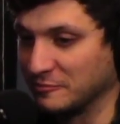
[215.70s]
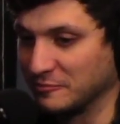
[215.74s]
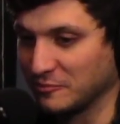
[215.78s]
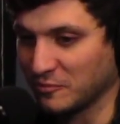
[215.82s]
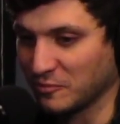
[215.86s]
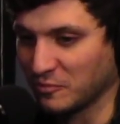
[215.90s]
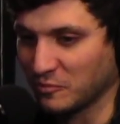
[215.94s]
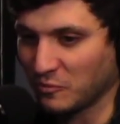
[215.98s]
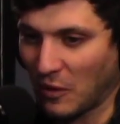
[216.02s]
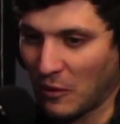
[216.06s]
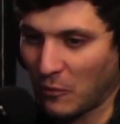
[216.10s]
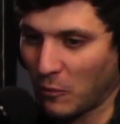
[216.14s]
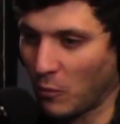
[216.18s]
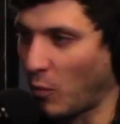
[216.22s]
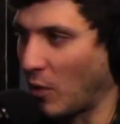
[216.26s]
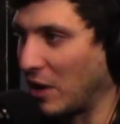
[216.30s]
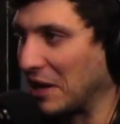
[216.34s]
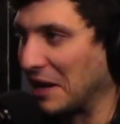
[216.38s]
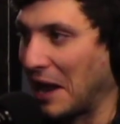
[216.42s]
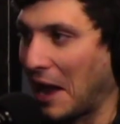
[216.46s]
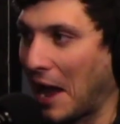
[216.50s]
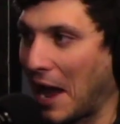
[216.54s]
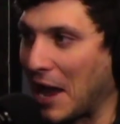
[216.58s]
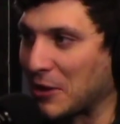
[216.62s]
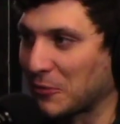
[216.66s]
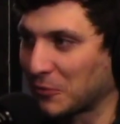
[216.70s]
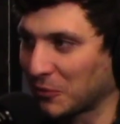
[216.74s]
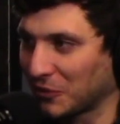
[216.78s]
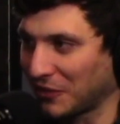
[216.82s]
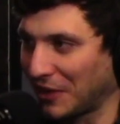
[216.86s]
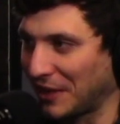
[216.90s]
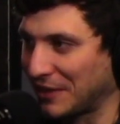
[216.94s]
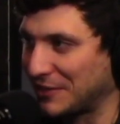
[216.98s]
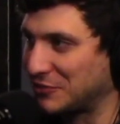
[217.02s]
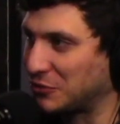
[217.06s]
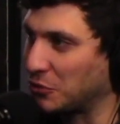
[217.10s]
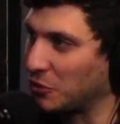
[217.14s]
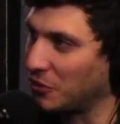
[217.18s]
what height
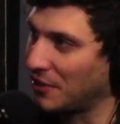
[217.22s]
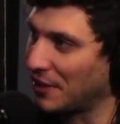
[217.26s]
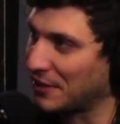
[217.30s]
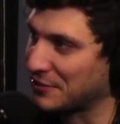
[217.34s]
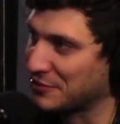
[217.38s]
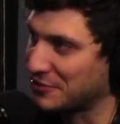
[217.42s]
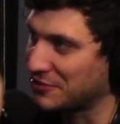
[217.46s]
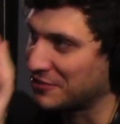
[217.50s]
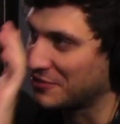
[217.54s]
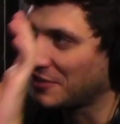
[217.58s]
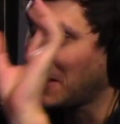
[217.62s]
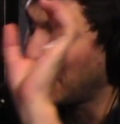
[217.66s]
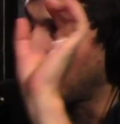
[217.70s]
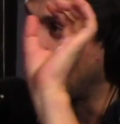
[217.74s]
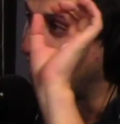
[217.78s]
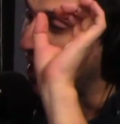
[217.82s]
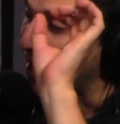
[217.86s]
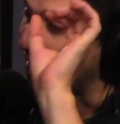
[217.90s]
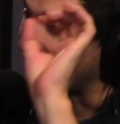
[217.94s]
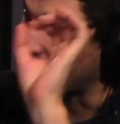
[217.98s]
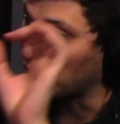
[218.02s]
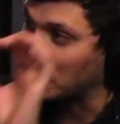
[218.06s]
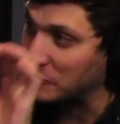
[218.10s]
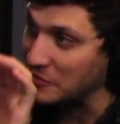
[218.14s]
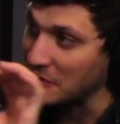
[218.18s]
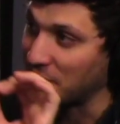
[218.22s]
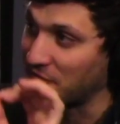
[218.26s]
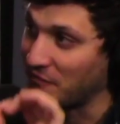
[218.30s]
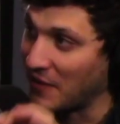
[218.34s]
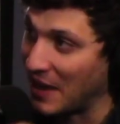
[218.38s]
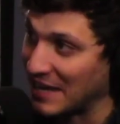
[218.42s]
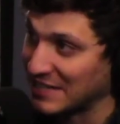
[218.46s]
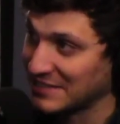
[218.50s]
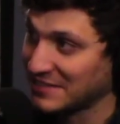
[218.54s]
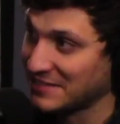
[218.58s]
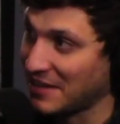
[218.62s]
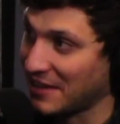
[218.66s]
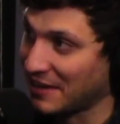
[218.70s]
relates to elections. And this was a
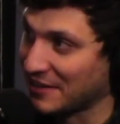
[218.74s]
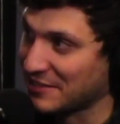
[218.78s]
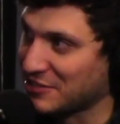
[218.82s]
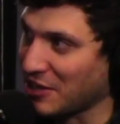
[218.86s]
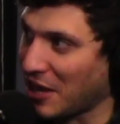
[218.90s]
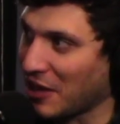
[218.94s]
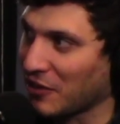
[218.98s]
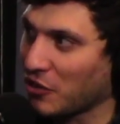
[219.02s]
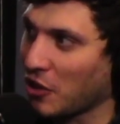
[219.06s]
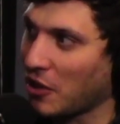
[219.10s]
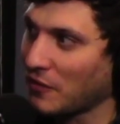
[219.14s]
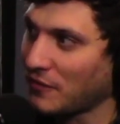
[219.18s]
fascinating study. I love